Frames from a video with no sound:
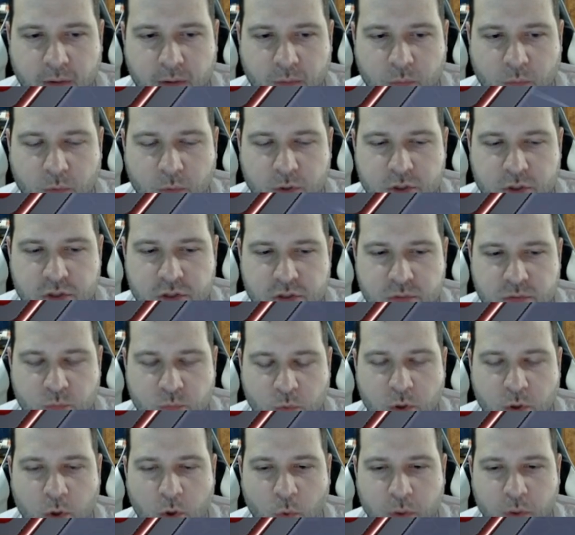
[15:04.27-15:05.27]
We're
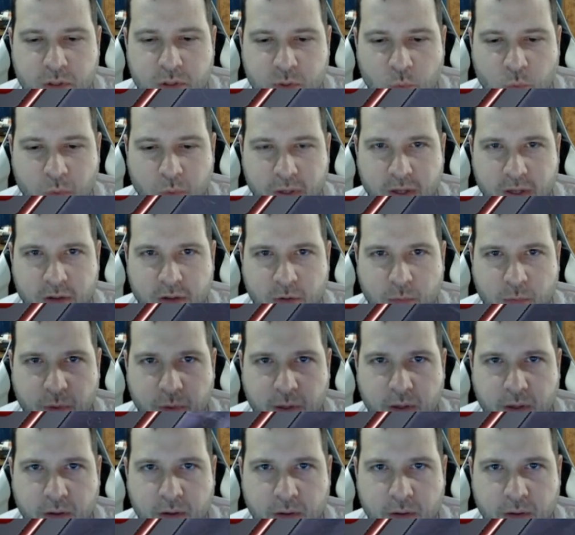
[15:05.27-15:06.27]
going to win either
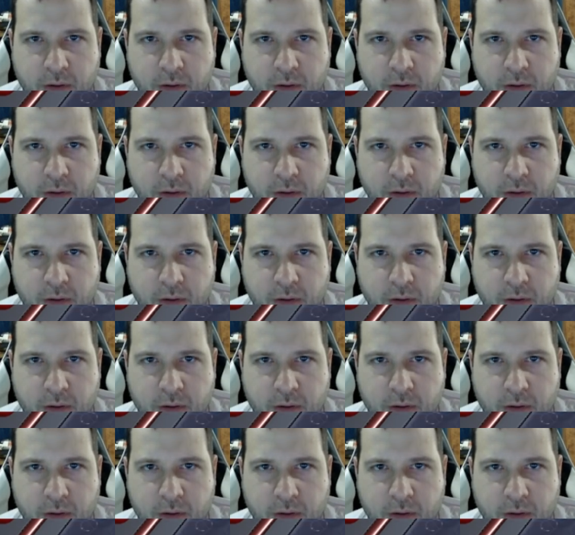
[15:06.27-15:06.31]
way.